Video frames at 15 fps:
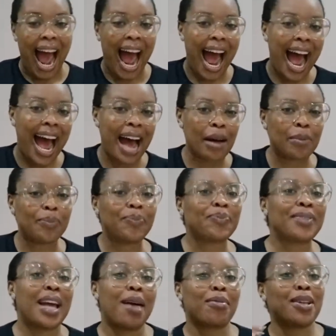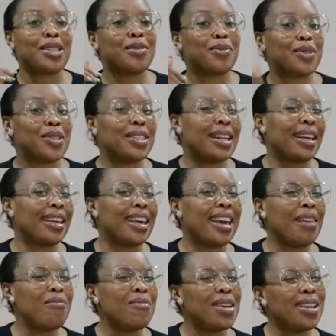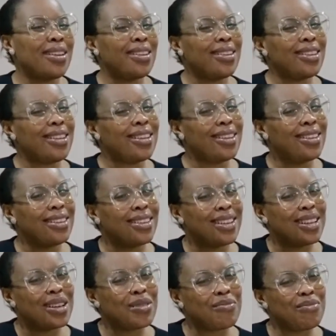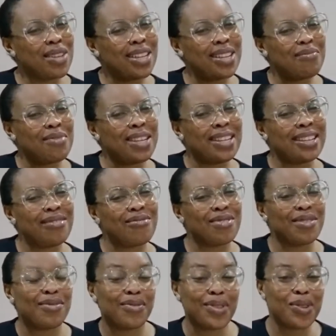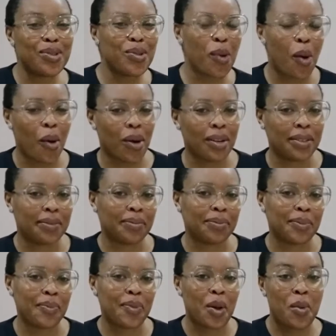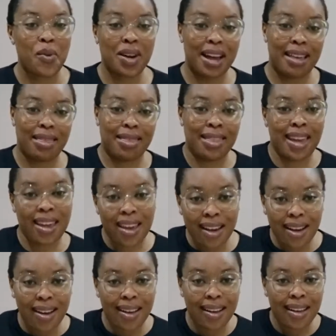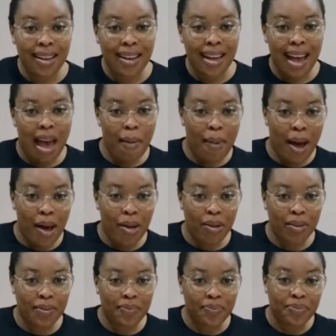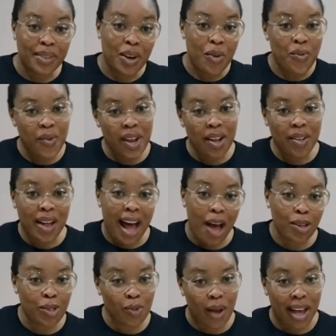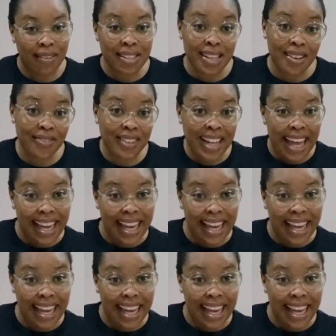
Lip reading: I'm going to be doing like a mini review on what I think about Real Housewives of